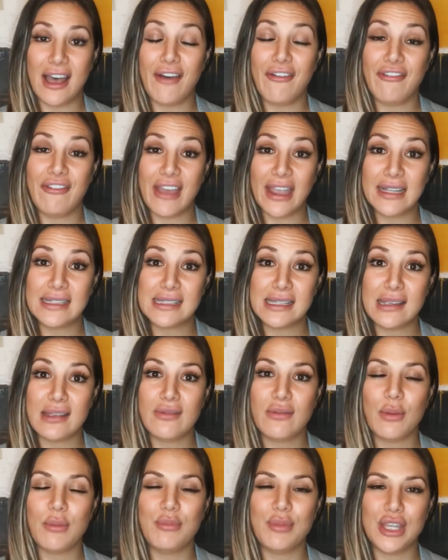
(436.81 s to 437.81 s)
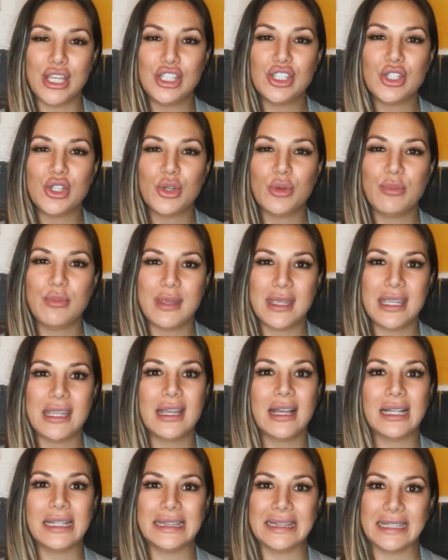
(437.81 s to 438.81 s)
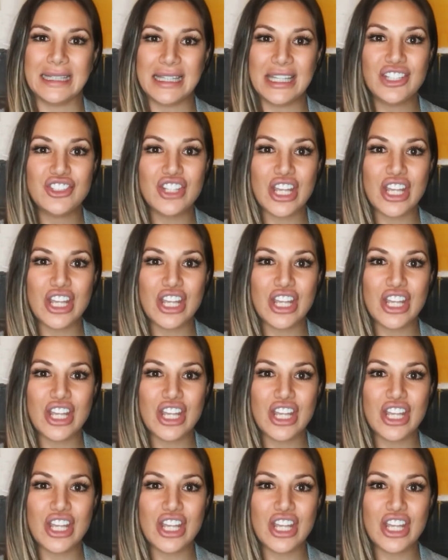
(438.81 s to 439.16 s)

effective B2B lead